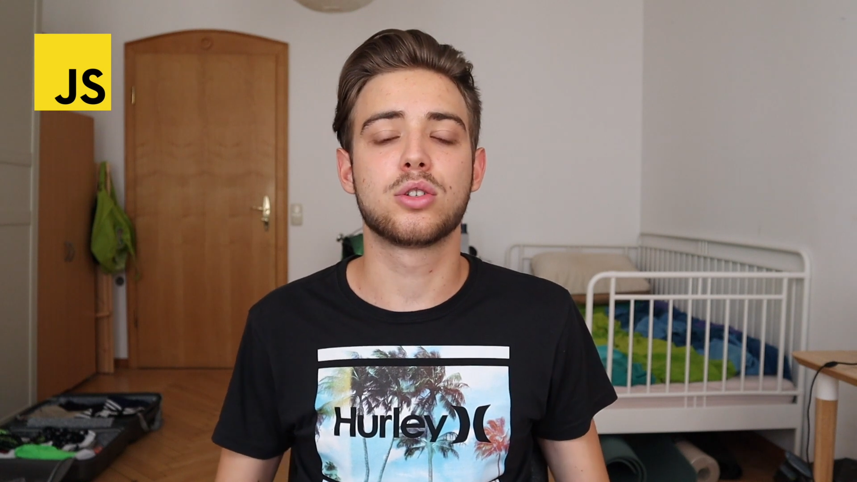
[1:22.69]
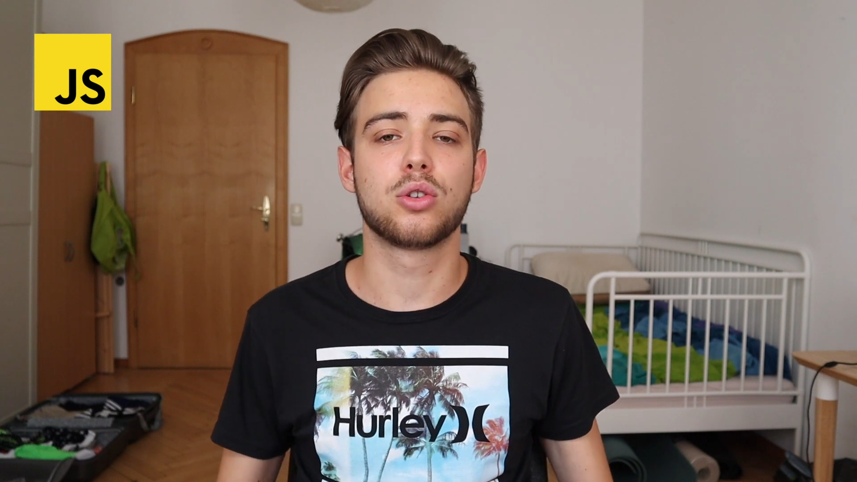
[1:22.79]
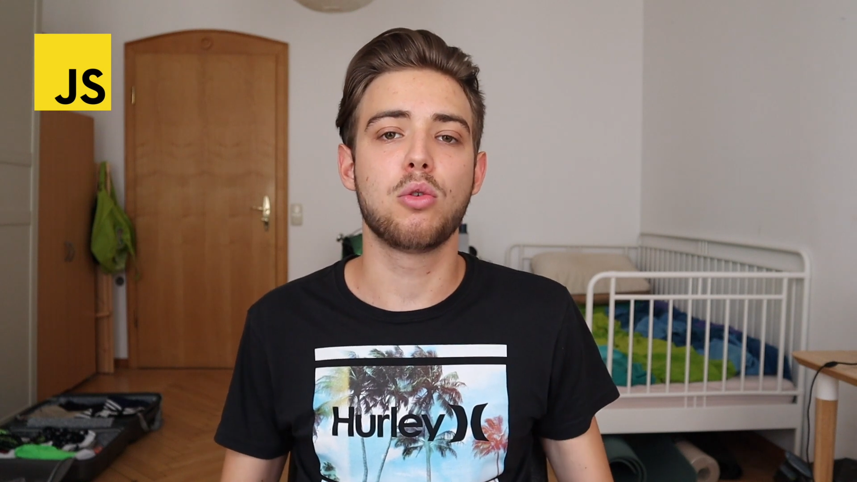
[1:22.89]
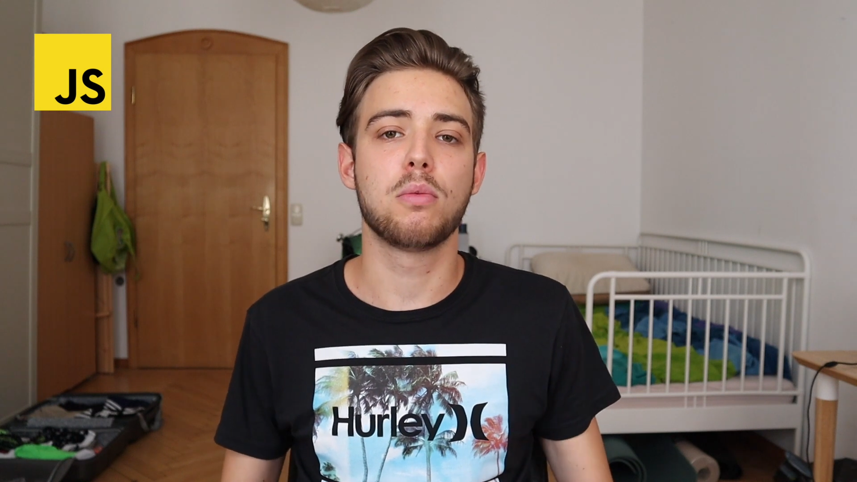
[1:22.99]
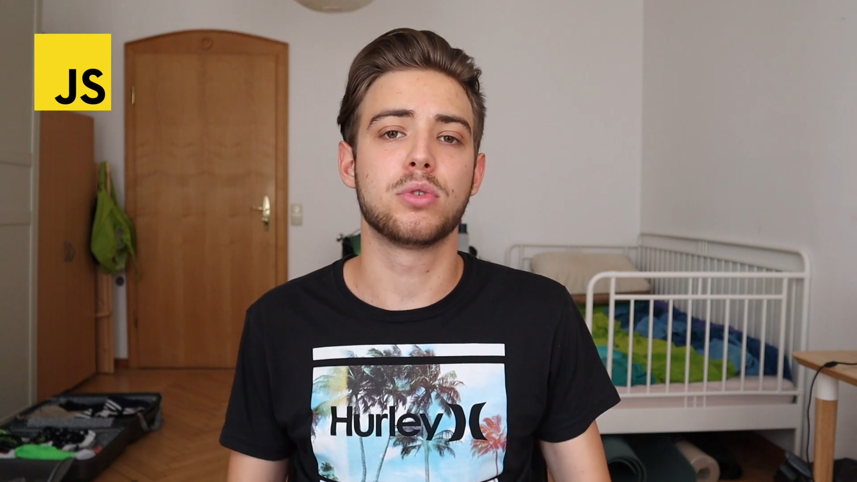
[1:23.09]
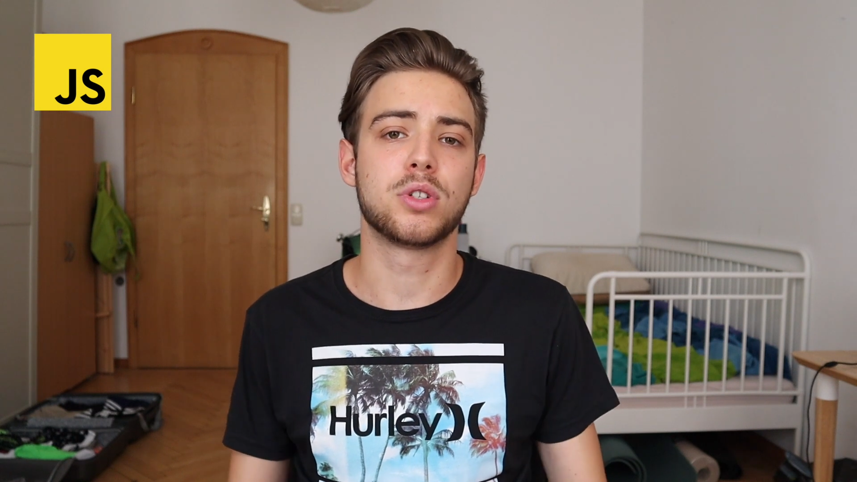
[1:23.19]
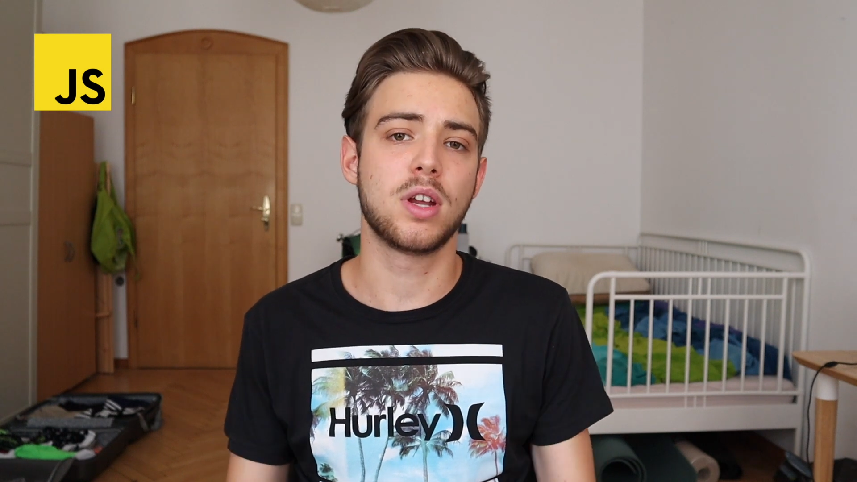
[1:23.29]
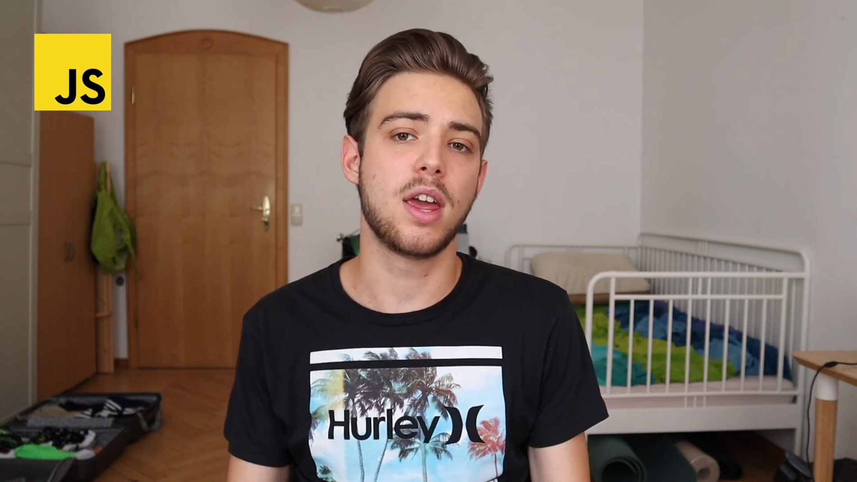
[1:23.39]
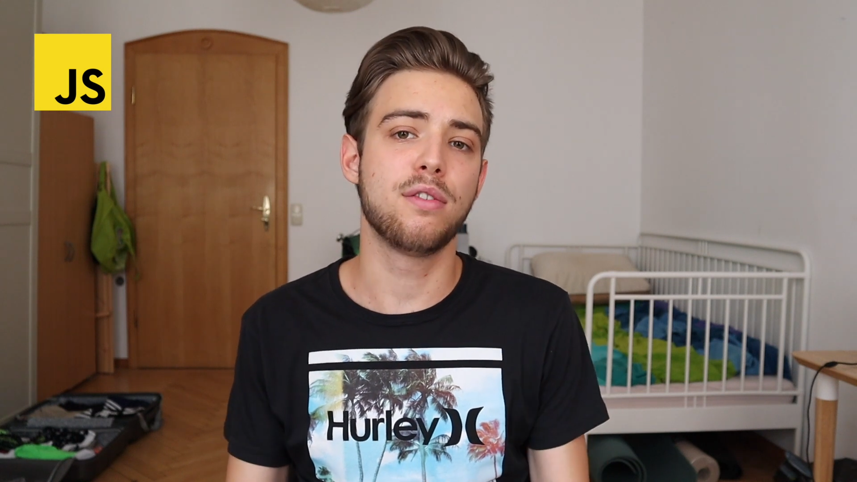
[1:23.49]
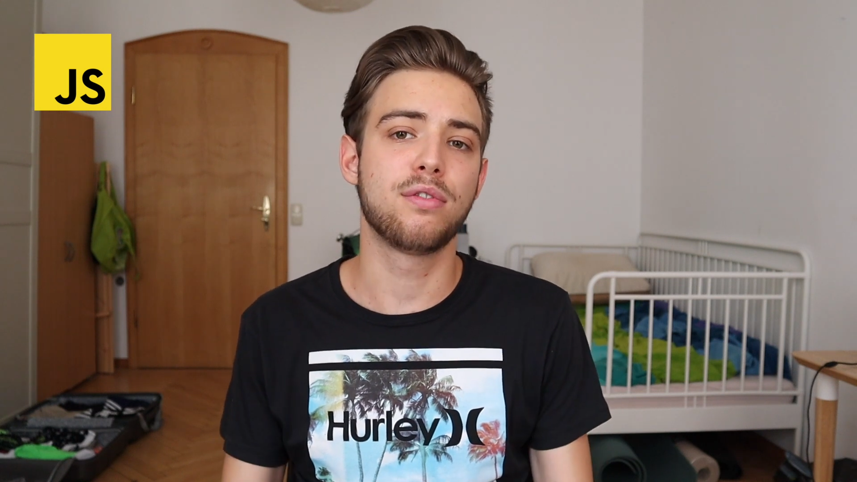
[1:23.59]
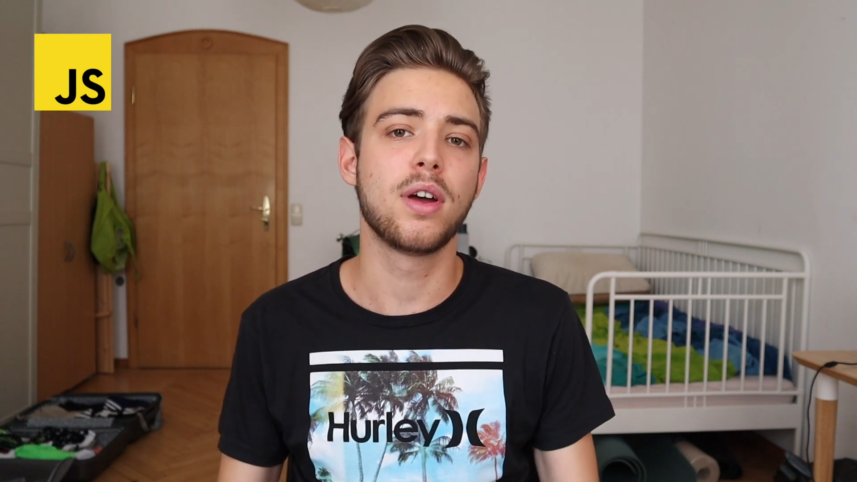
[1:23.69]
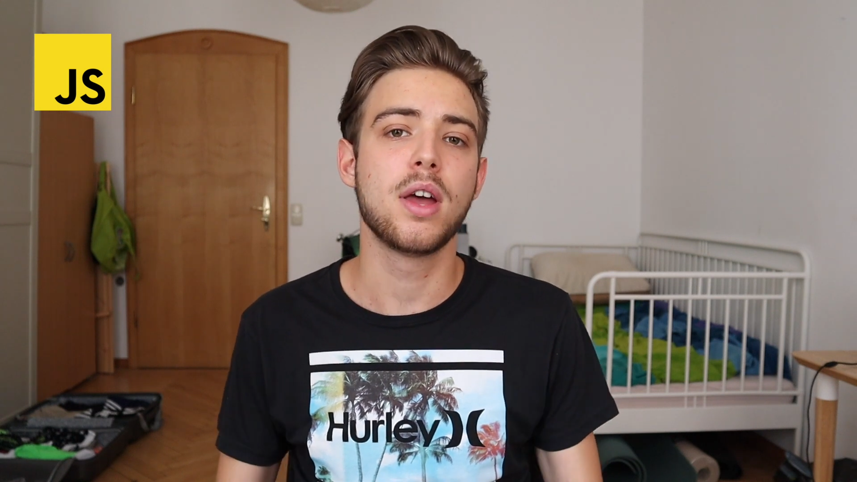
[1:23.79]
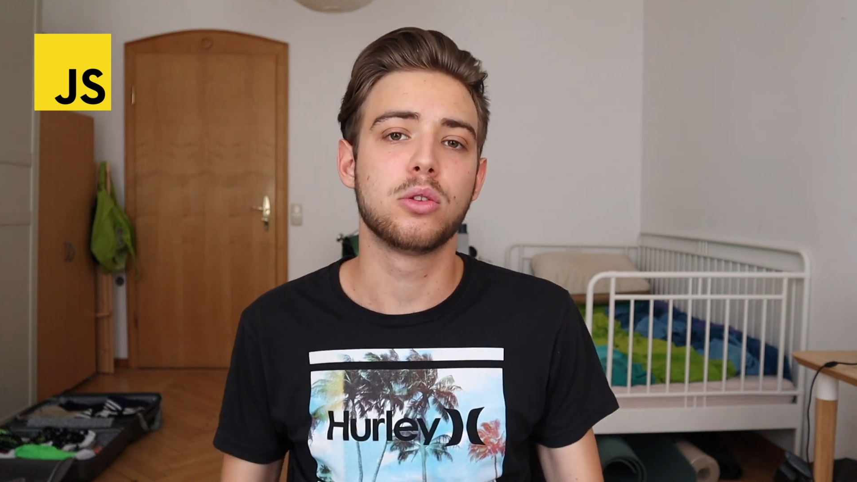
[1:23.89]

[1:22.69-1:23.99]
so safe